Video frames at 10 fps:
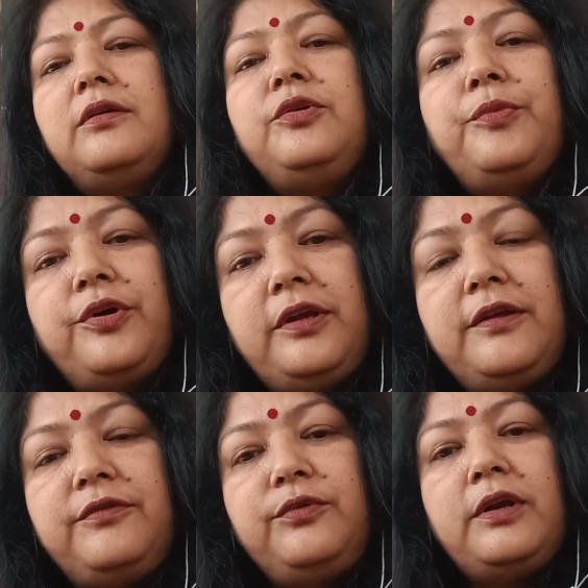Good
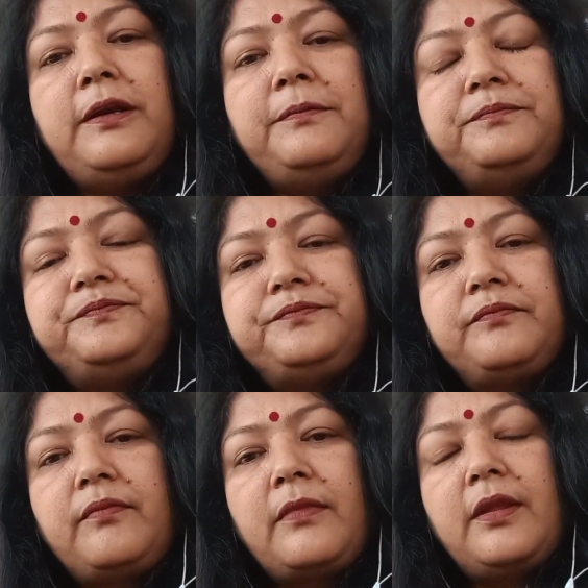morning, everyone.
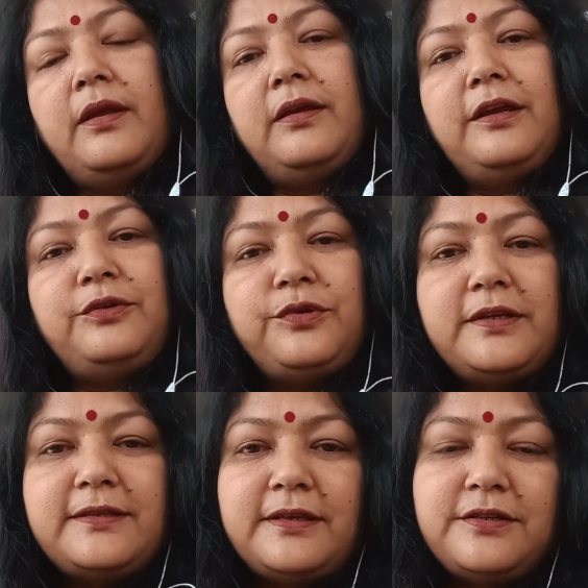In
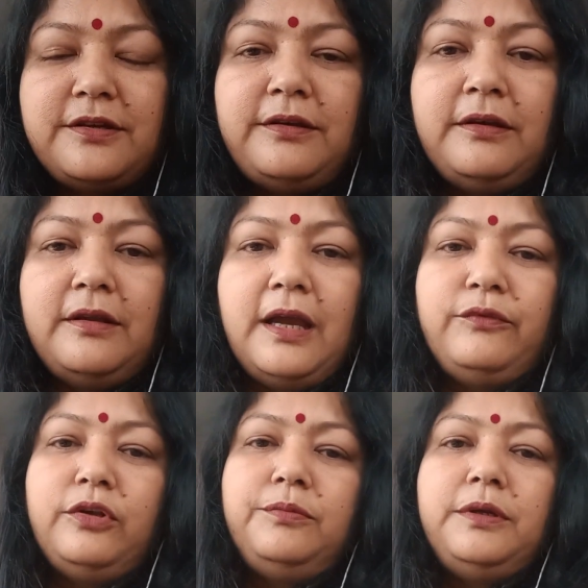today's session, I
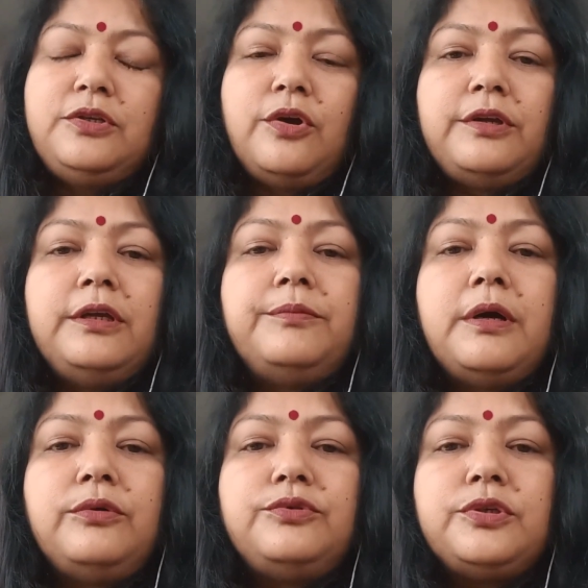will be talking
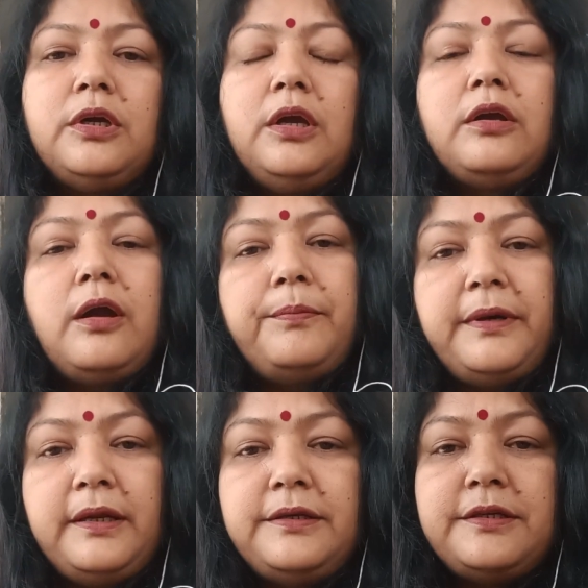about
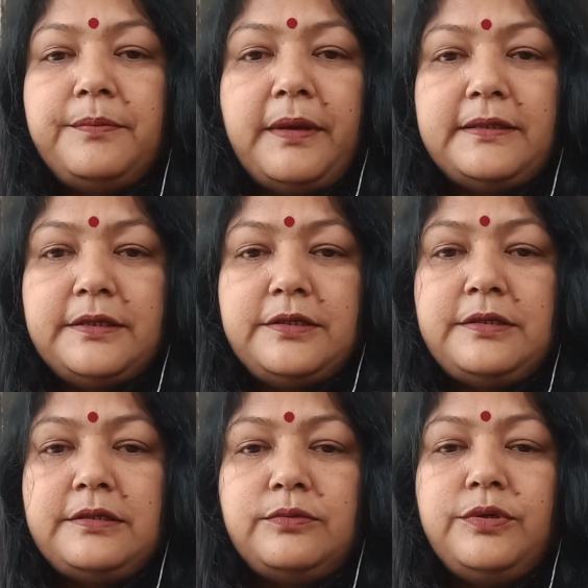comprehension
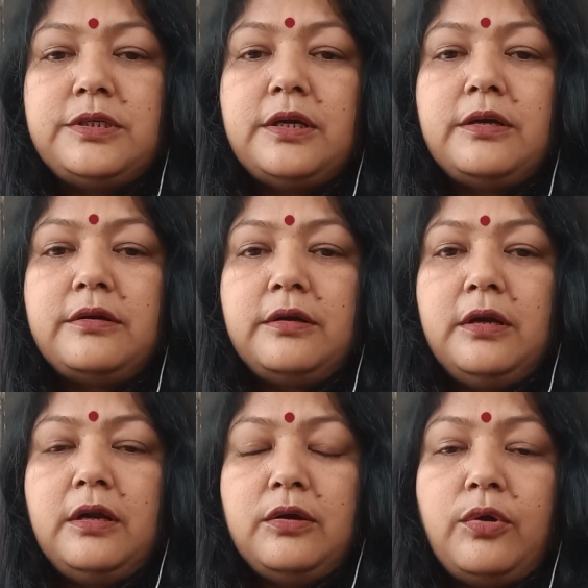passages which are
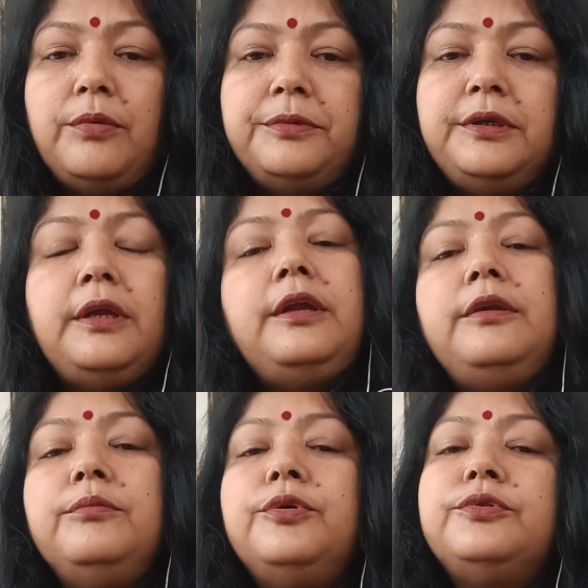common
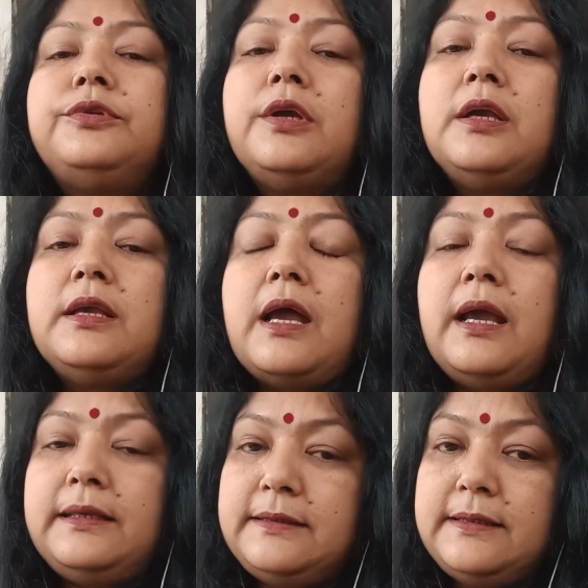in both
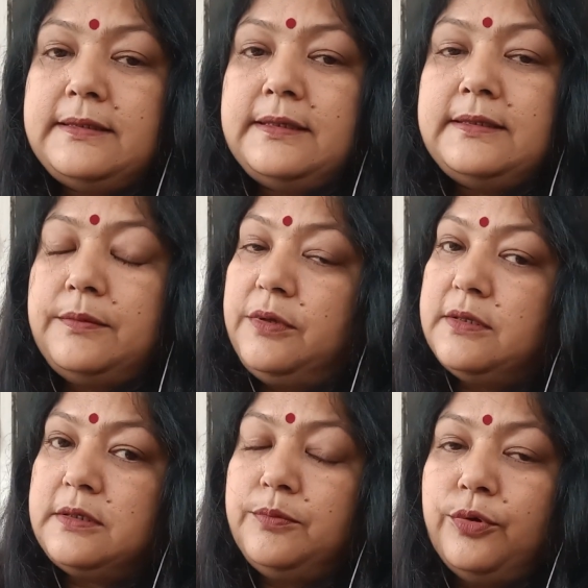ICSE
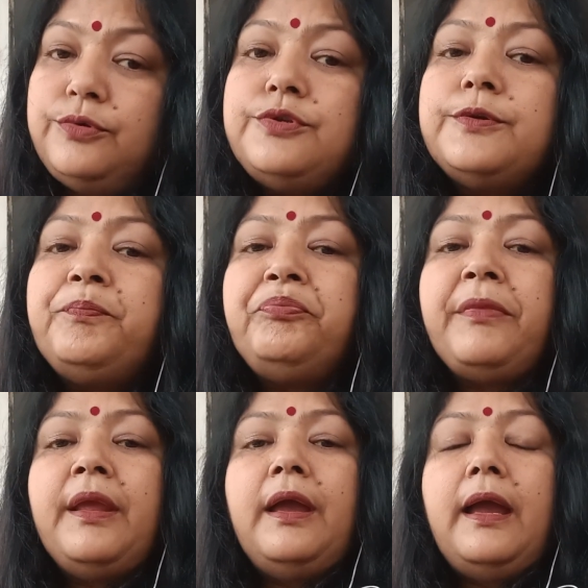CBSE boards,
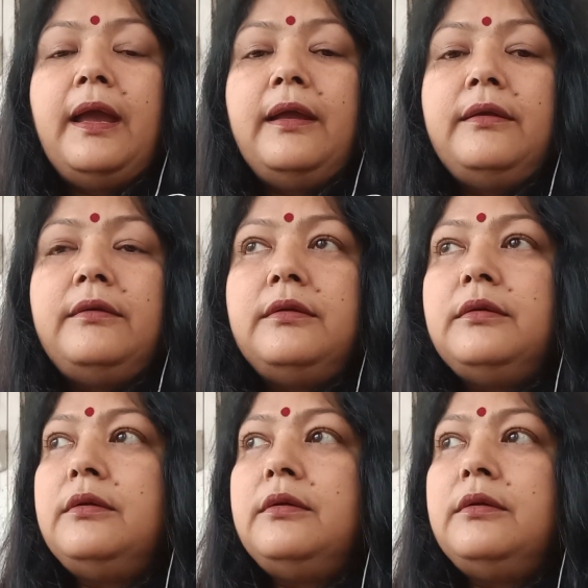and